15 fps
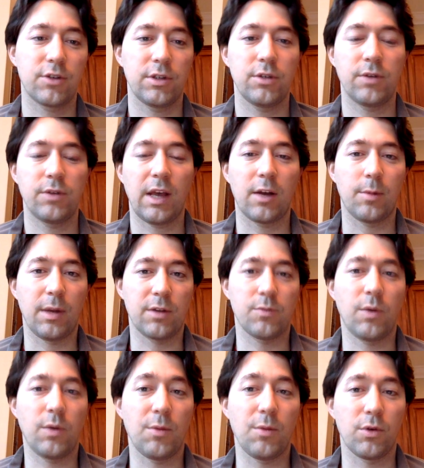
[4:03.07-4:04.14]
I actually do
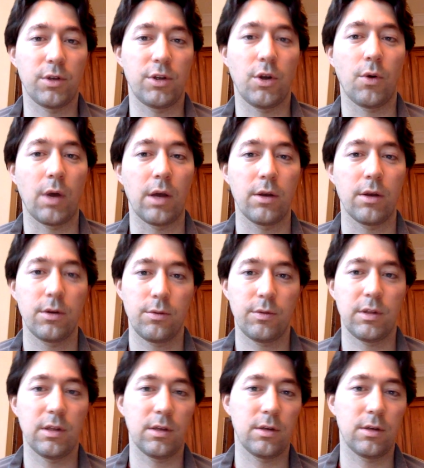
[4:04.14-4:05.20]
kettlebells way more than yoga
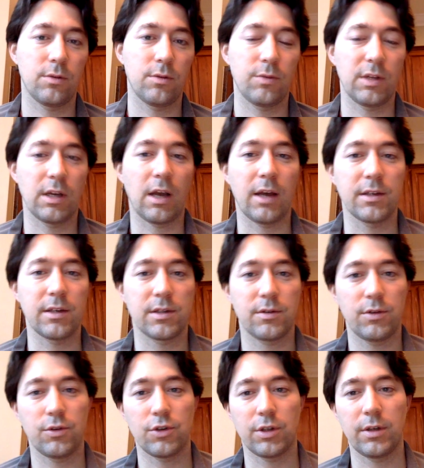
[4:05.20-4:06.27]
with the
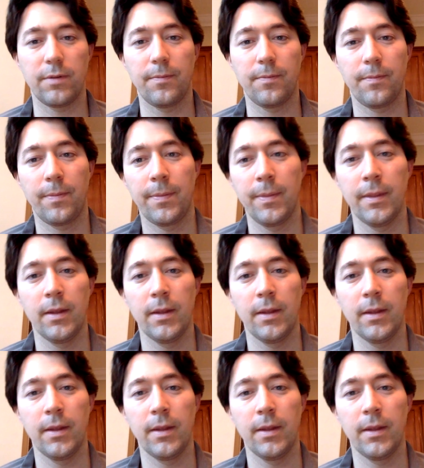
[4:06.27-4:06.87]
guys usually.